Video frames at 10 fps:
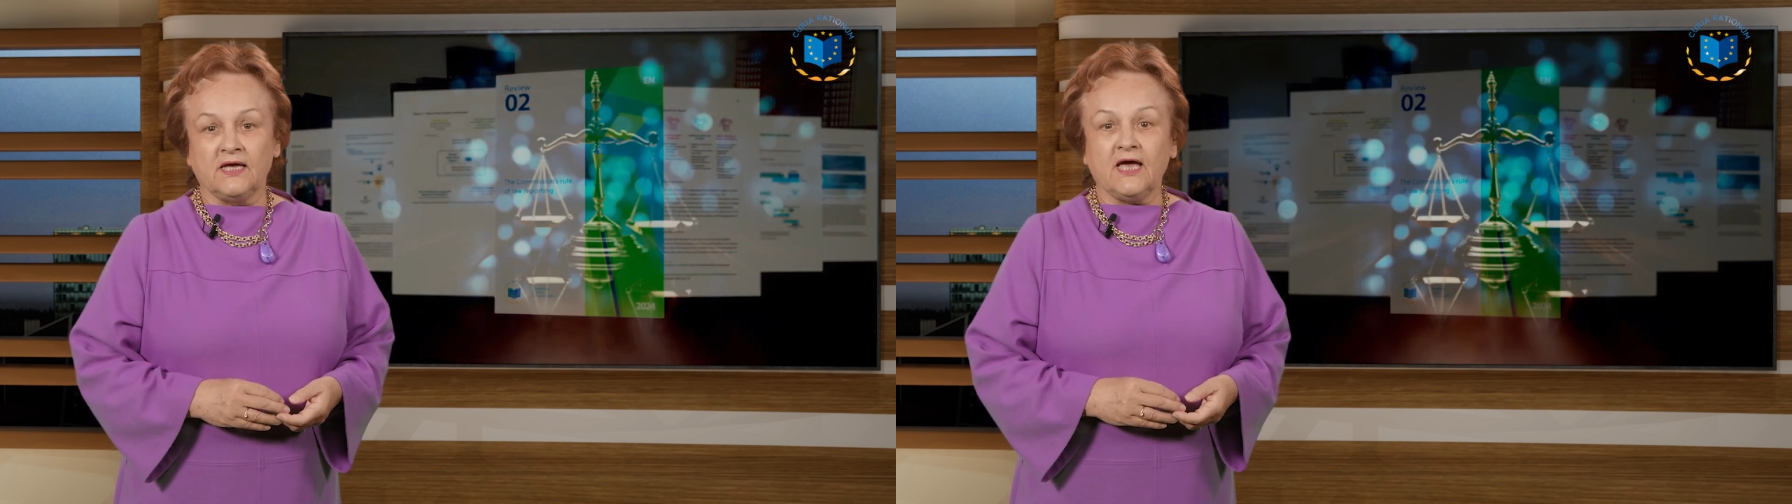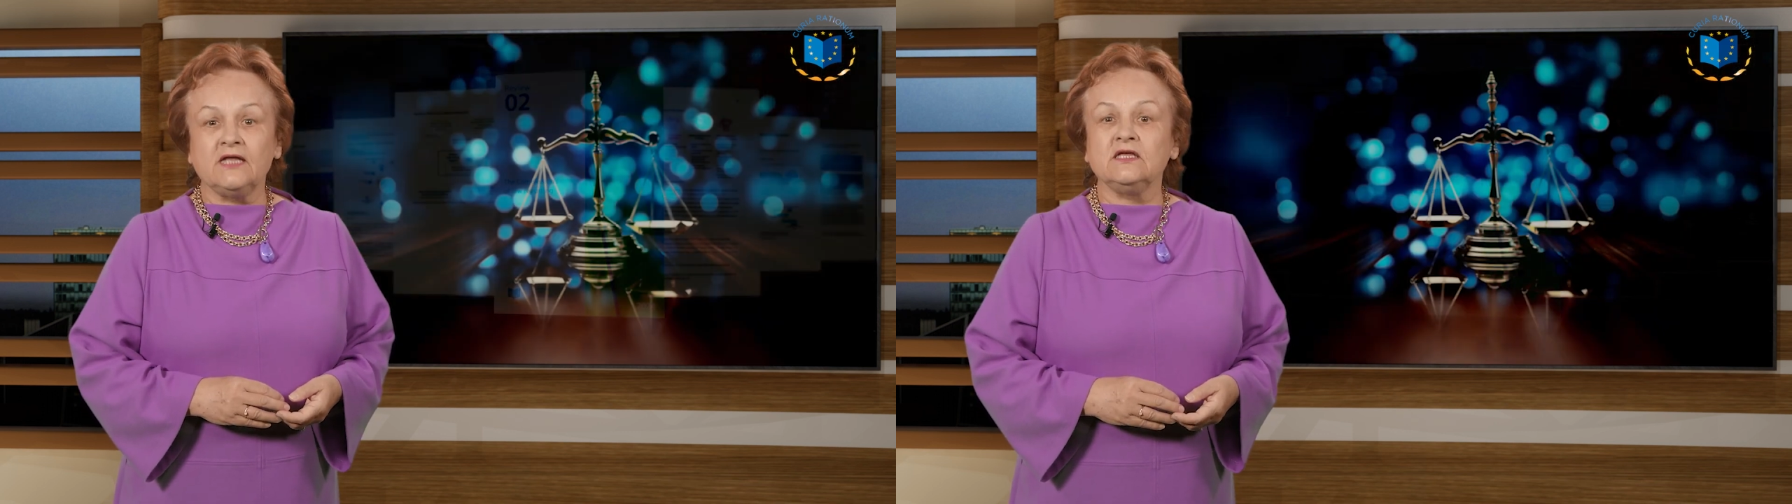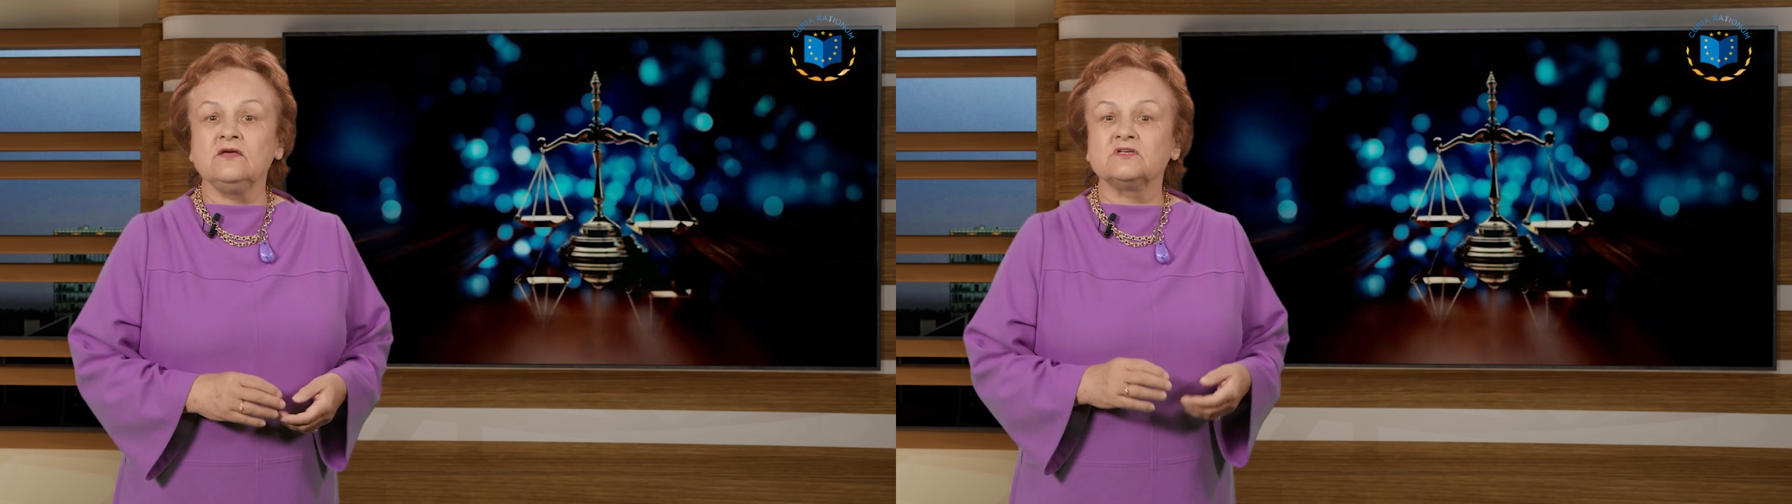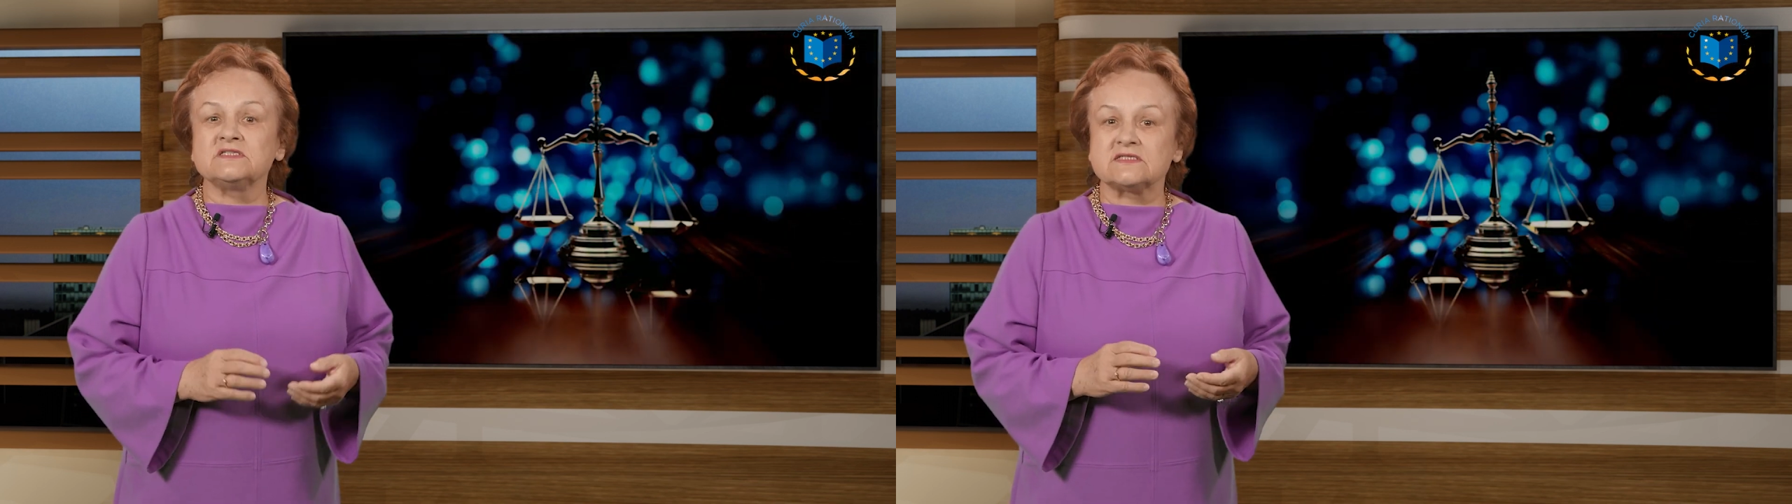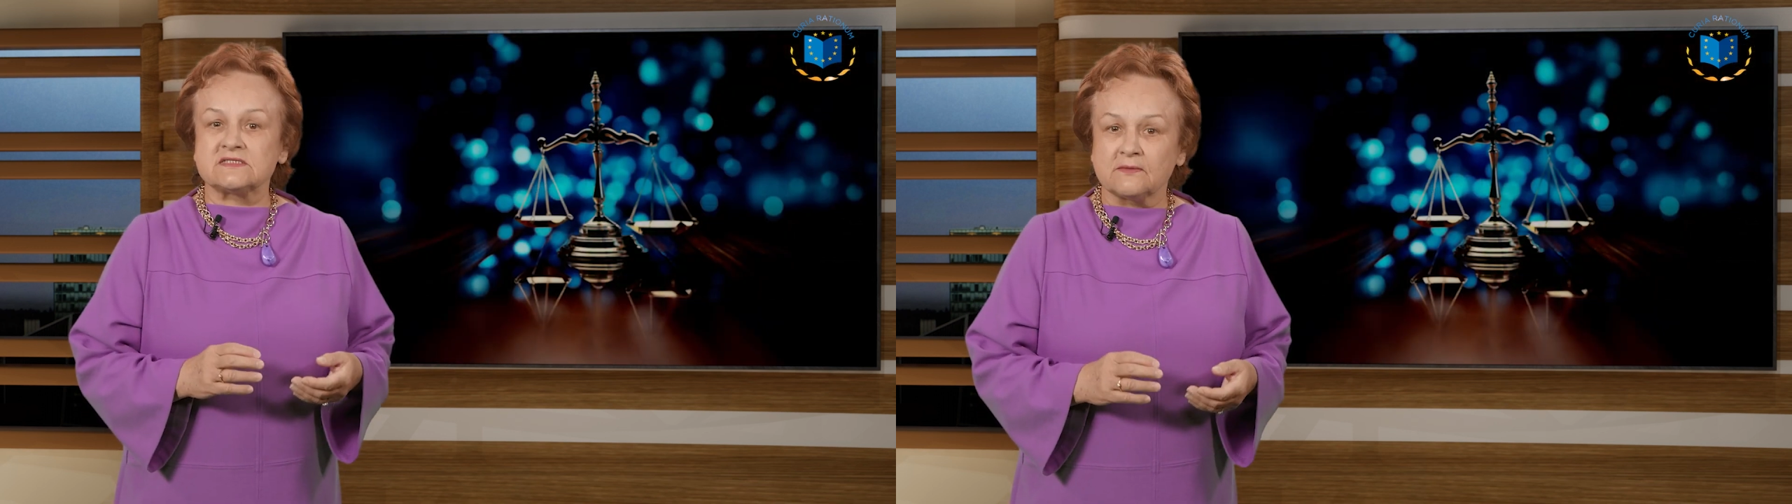and even
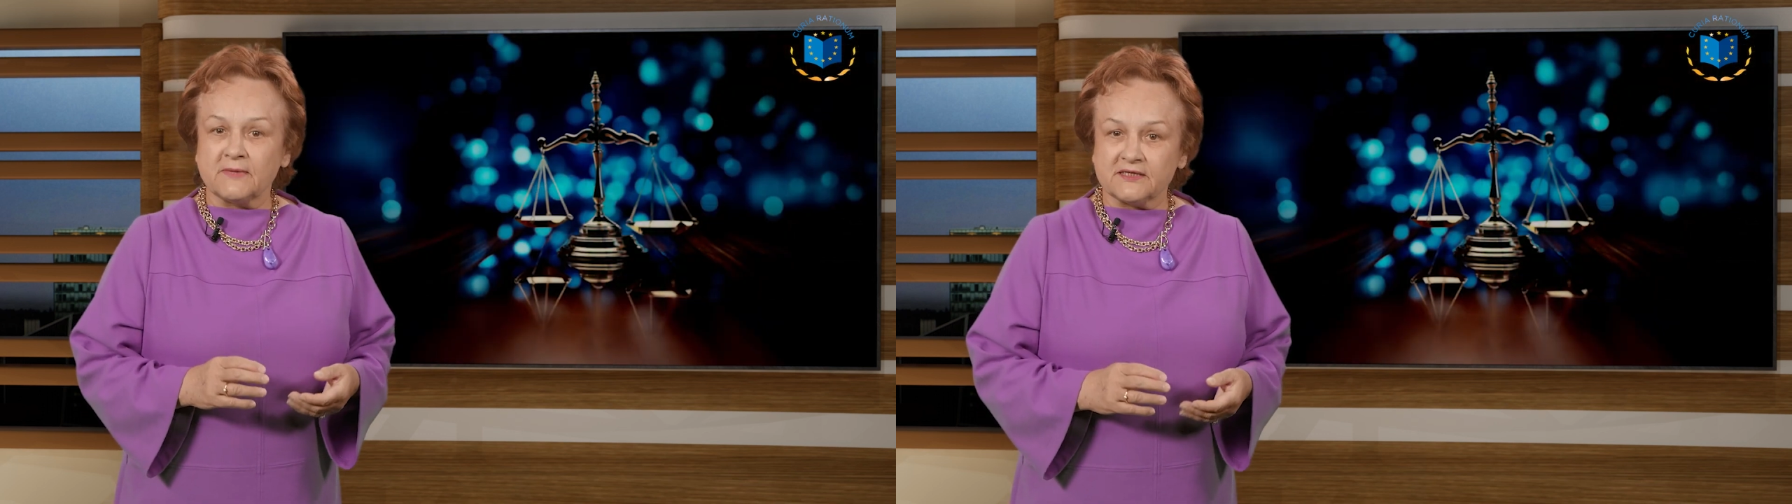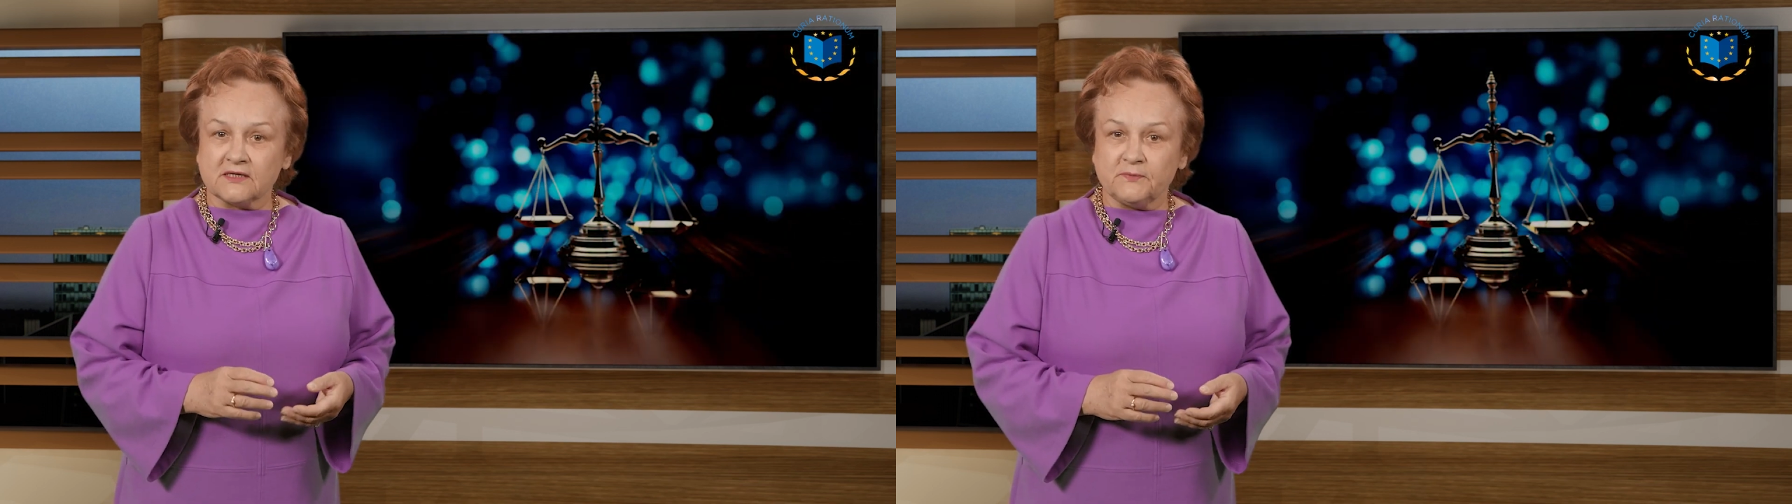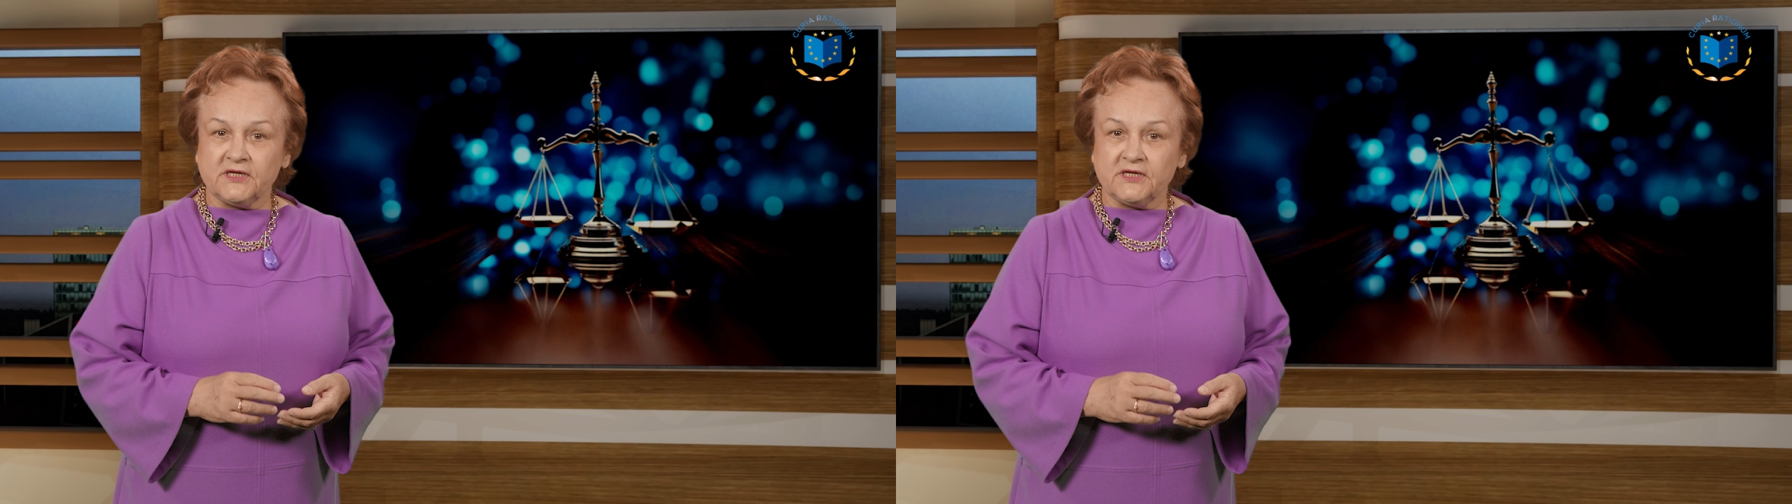systematic